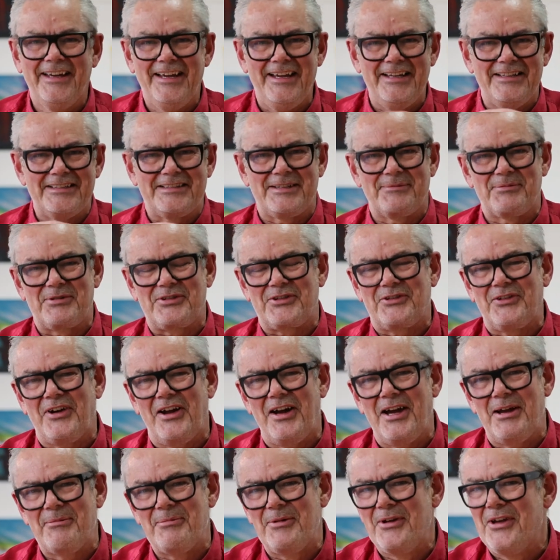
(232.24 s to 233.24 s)
hit
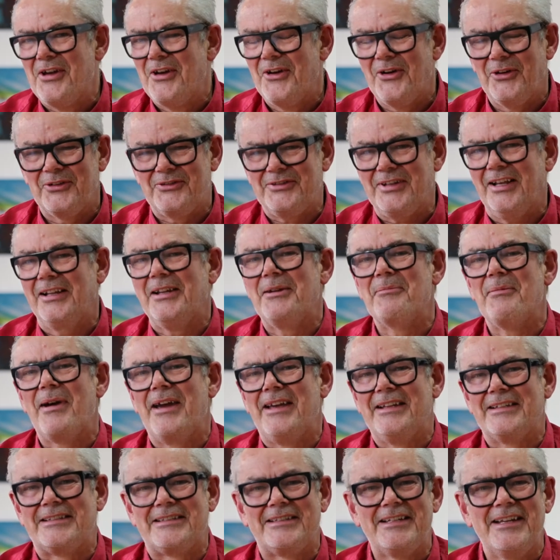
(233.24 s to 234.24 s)
subscribe, or tell your
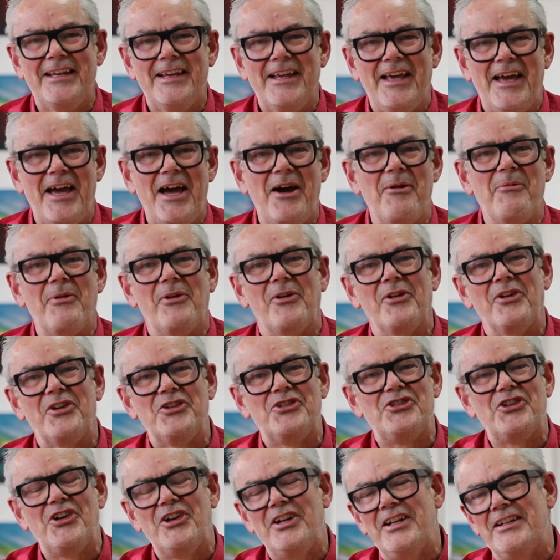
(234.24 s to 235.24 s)
mates how we're on
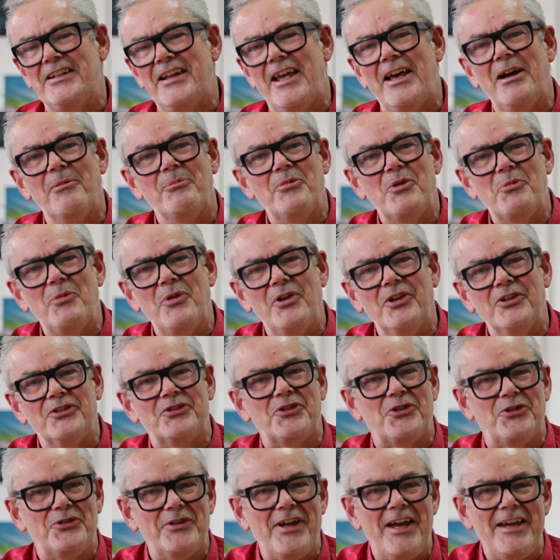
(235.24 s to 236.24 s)
a journey to help the
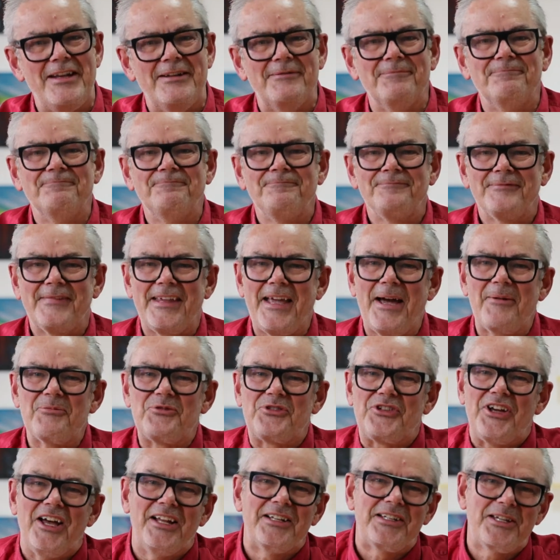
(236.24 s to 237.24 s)
world create,
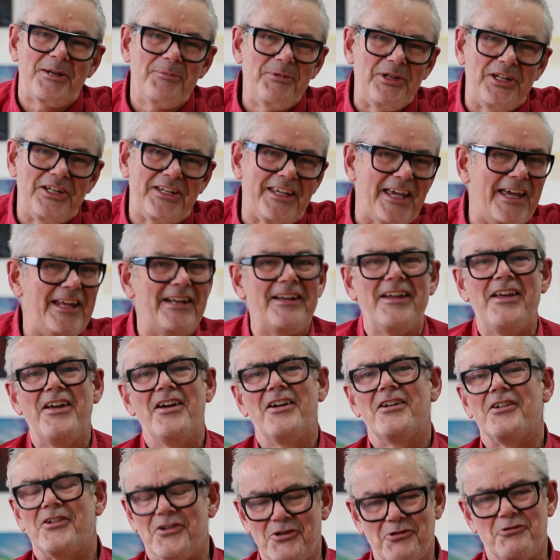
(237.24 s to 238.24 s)
capture and communicate
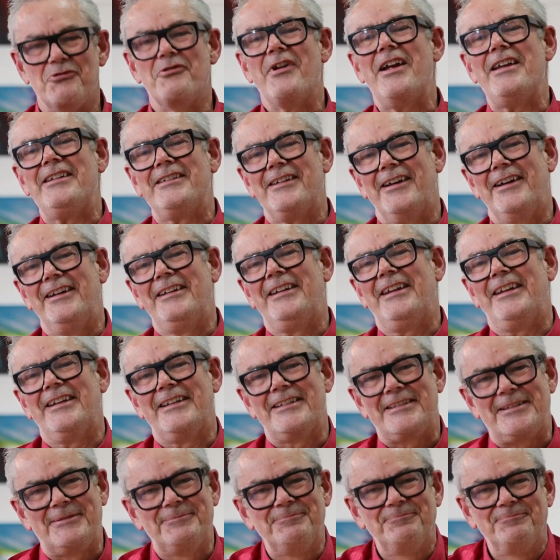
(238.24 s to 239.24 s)
great
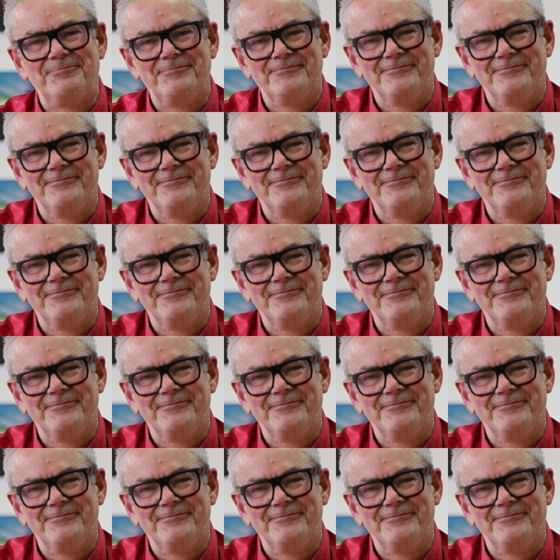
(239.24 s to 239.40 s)
ideas.